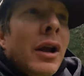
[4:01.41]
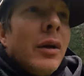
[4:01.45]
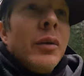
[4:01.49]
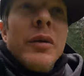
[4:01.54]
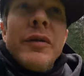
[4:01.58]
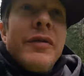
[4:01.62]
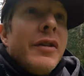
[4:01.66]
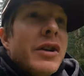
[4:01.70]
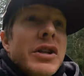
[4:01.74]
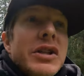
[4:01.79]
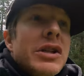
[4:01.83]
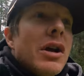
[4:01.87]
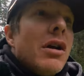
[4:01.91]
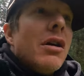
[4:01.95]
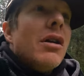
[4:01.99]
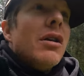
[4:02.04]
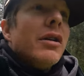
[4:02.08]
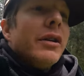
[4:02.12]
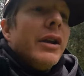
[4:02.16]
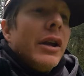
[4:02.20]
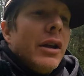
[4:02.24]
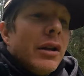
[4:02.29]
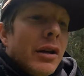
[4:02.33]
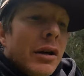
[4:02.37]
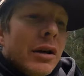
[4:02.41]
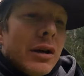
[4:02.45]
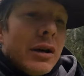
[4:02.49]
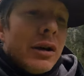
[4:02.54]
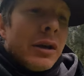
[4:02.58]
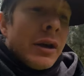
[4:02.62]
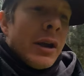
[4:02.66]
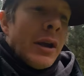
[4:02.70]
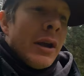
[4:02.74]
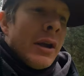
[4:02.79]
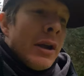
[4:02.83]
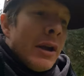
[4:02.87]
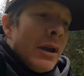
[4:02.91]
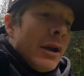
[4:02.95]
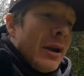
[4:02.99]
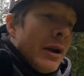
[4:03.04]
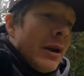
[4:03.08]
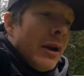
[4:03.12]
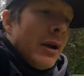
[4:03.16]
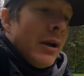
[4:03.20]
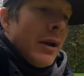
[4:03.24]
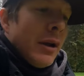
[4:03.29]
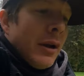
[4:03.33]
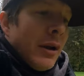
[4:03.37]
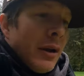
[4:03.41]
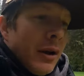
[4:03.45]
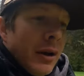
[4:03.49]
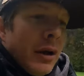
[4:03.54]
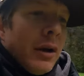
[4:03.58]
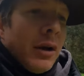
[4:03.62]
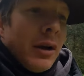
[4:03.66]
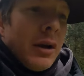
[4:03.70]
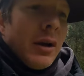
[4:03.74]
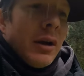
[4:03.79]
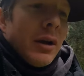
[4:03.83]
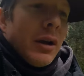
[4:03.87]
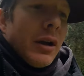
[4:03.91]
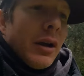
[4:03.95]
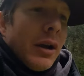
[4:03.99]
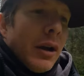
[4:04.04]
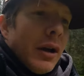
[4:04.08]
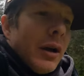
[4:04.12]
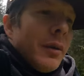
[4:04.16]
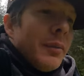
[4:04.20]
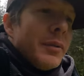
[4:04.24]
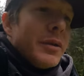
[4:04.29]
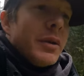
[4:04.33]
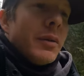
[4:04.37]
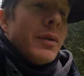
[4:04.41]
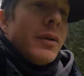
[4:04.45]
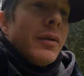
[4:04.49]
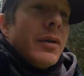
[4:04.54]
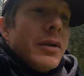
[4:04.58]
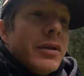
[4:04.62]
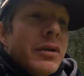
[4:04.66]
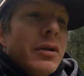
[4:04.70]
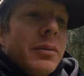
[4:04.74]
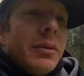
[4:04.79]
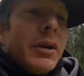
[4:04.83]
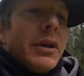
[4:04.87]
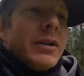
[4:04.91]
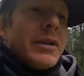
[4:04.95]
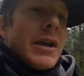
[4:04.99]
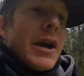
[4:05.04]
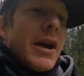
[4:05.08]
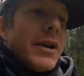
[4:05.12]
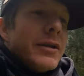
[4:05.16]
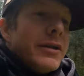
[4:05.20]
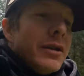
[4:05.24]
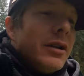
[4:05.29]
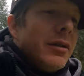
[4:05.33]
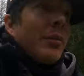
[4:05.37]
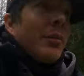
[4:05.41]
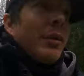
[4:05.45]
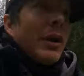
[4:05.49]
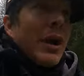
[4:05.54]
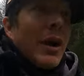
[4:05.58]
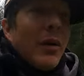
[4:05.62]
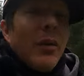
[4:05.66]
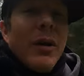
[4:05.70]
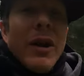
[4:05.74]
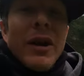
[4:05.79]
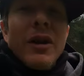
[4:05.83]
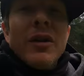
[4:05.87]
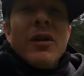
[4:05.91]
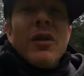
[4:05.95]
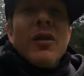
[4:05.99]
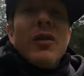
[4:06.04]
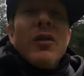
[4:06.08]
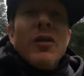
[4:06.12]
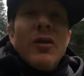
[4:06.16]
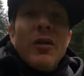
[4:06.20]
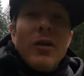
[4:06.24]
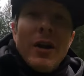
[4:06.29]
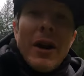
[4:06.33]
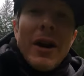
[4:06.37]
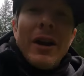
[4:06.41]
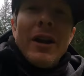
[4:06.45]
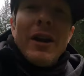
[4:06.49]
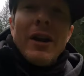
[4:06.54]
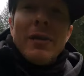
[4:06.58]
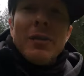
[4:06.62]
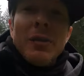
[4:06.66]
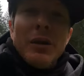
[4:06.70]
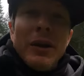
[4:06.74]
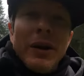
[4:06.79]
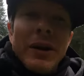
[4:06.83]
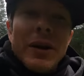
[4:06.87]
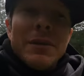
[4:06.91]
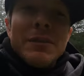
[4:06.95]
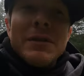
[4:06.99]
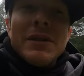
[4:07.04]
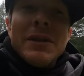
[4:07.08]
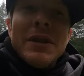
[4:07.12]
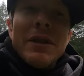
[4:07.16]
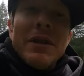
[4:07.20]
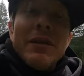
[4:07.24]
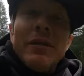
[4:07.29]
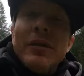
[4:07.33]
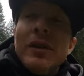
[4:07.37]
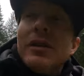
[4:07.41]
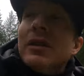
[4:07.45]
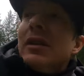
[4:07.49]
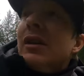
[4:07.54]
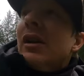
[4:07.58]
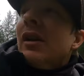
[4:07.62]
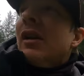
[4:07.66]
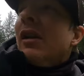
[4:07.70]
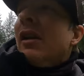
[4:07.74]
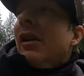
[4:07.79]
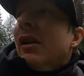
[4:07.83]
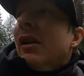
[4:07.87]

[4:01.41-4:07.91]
We fished all day long. Um, so we were super exhausted, but I wake right up when it comes to steelhead fishing.